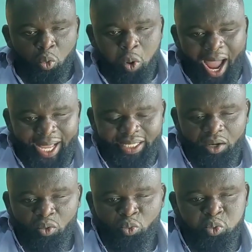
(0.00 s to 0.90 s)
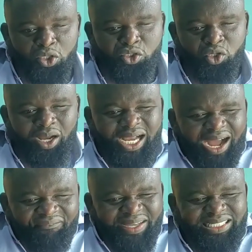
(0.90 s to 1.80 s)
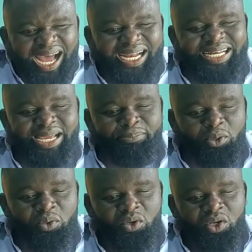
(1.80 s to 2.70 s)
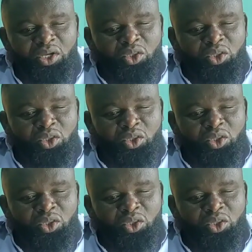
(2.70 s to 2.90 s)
why was your government unable